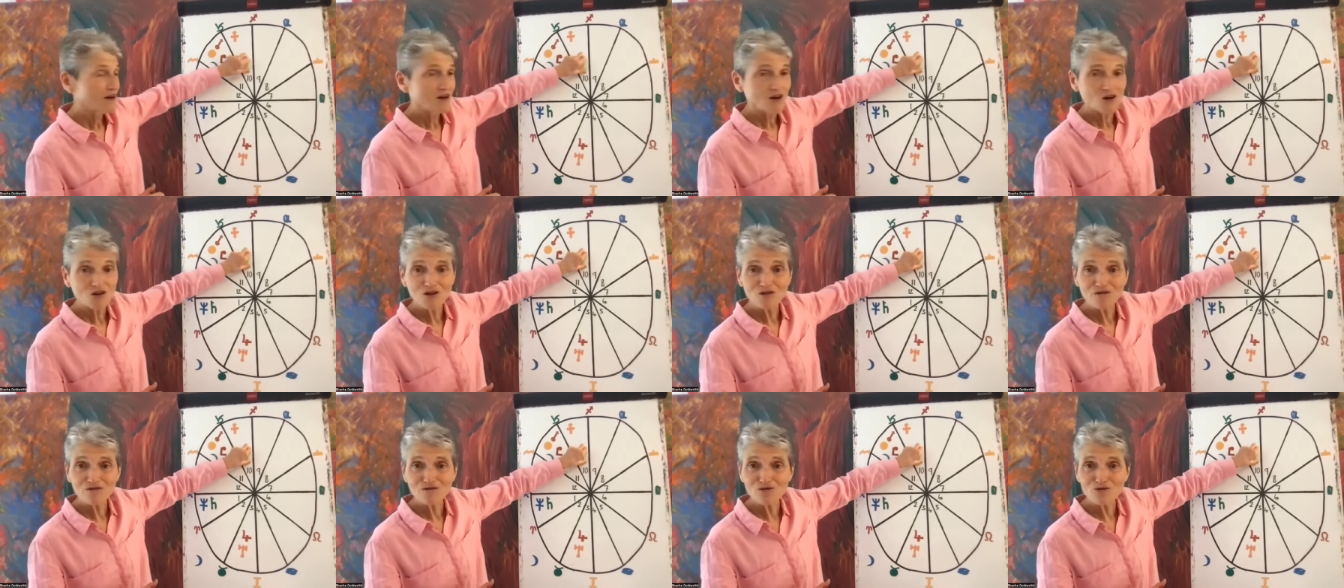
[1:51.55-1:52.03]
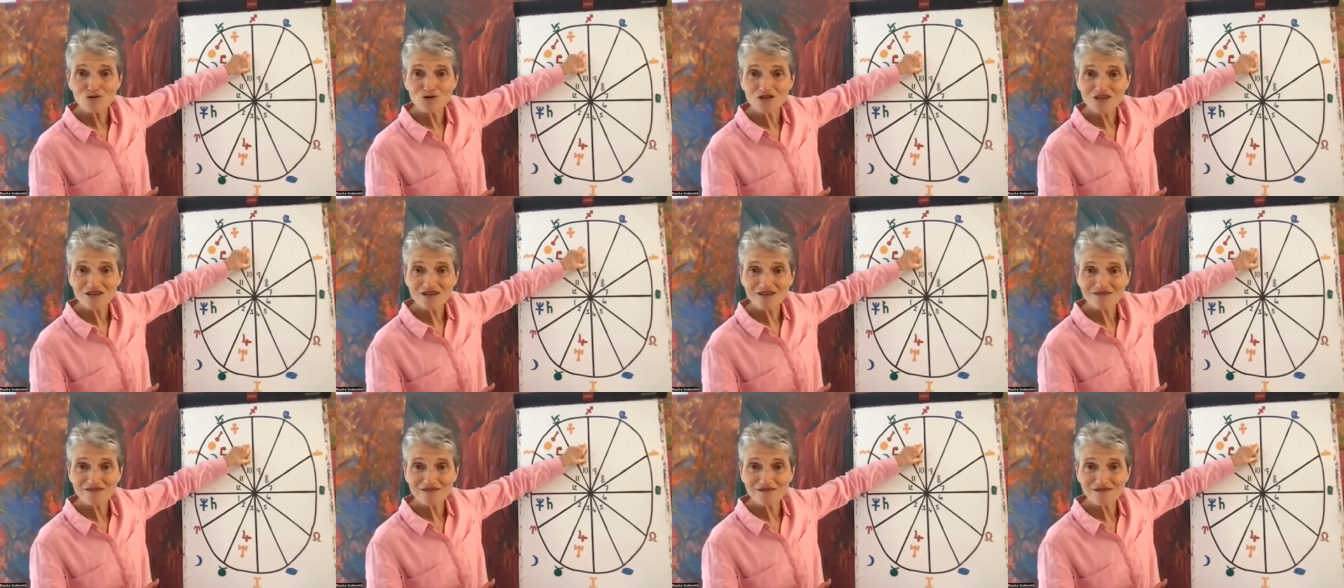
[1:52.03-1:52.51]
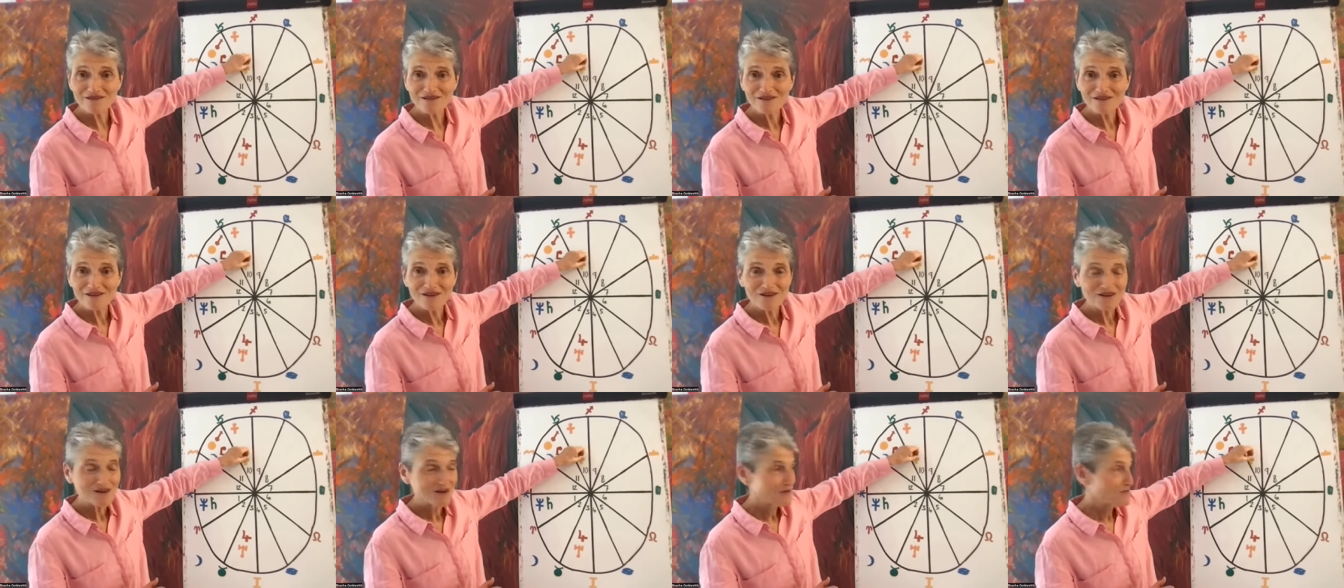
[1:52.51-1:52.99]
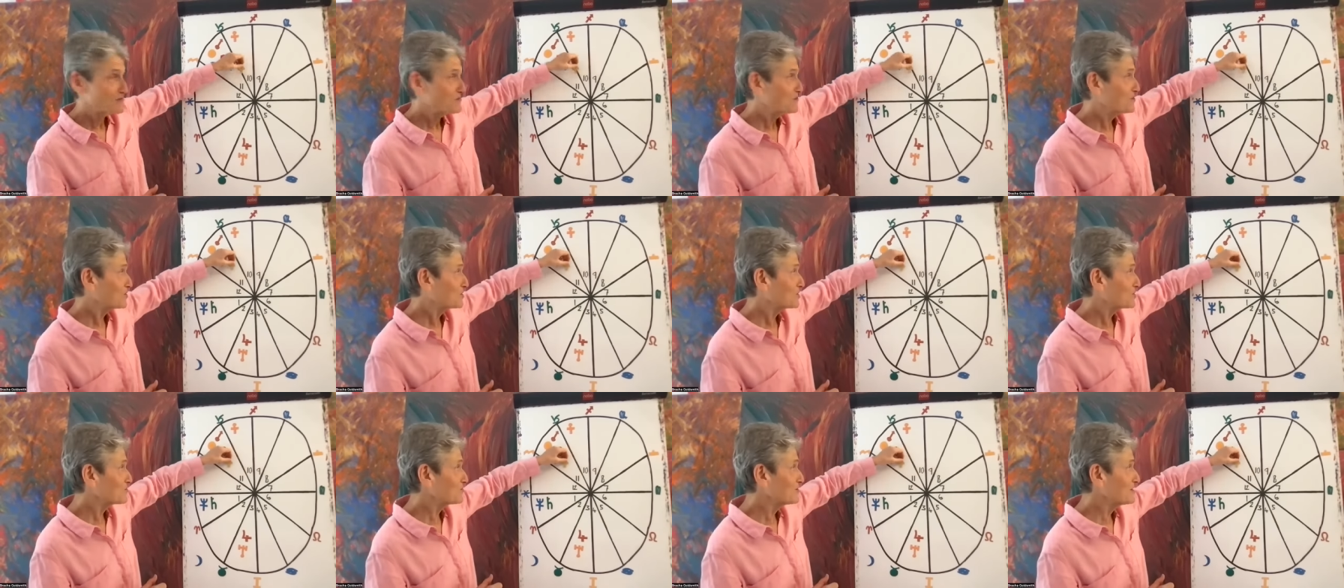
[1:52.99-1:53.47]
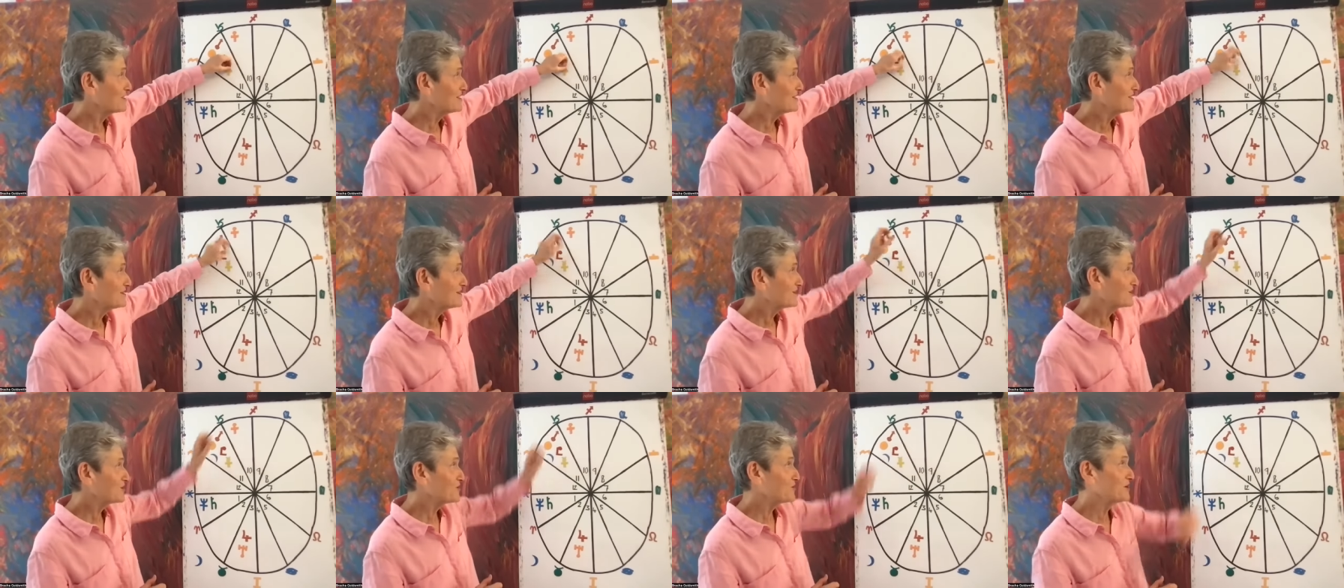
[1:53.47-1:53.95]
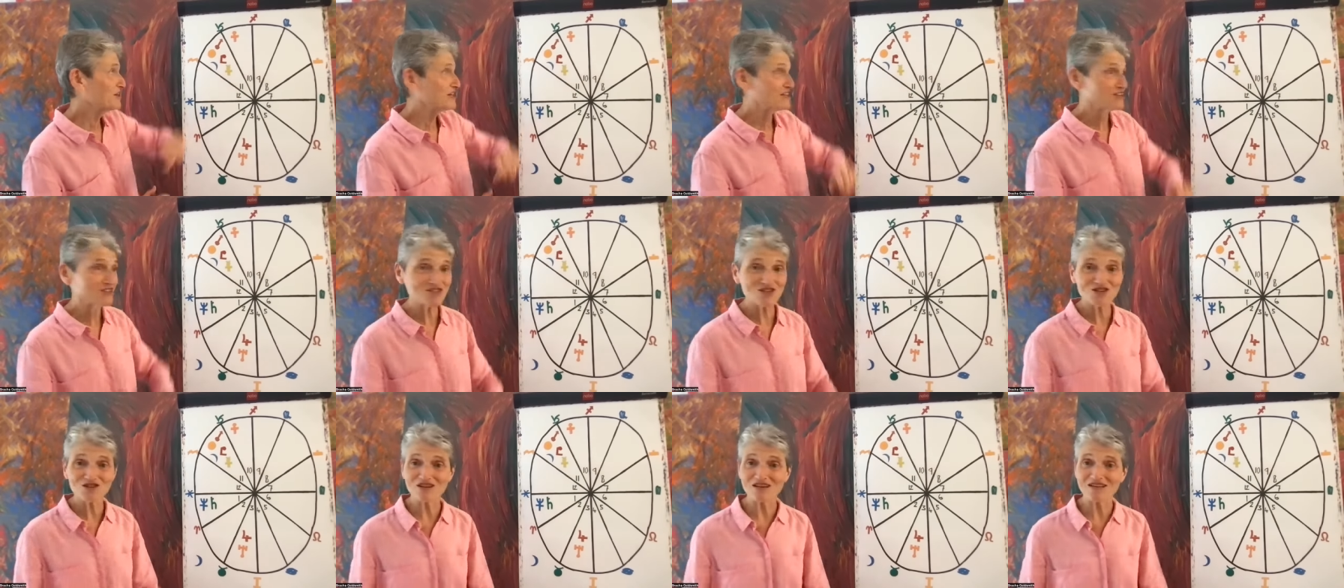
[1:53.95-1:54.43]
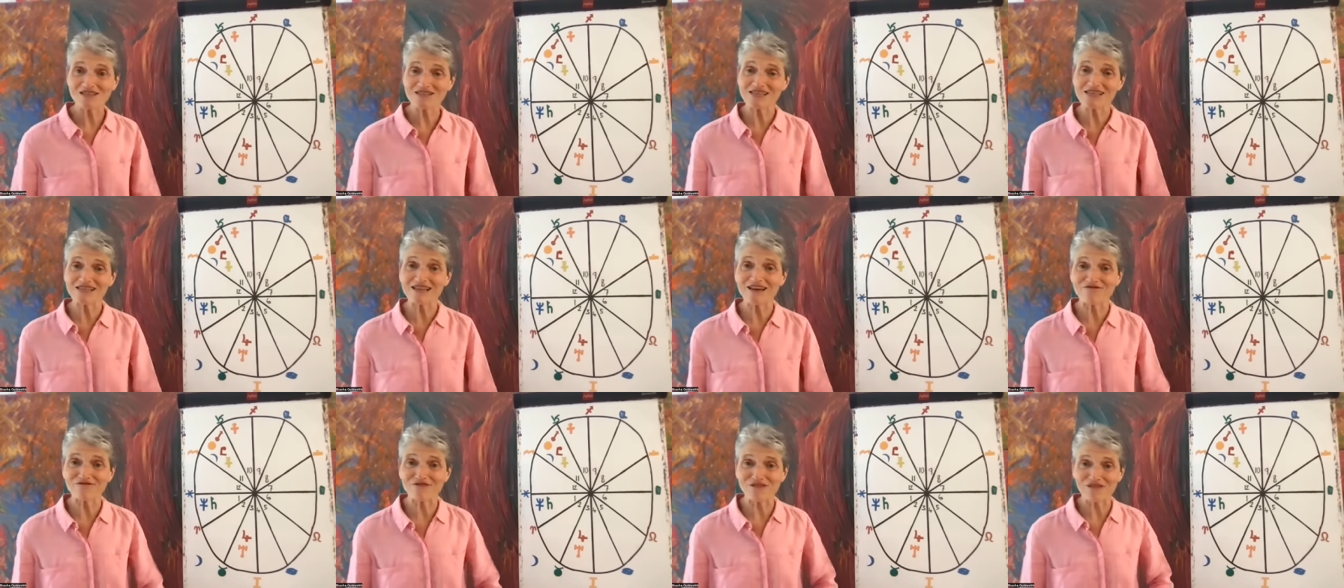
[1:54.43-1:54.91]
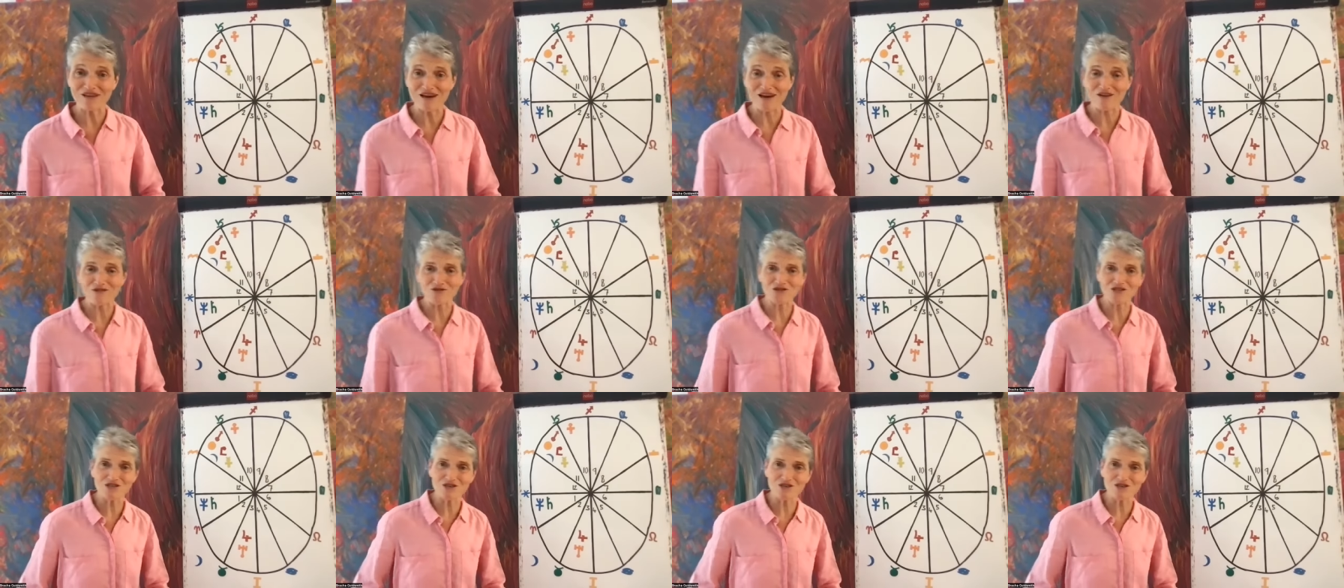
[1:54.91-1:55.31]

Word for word: On the 14th, Mercury going into this 11th house.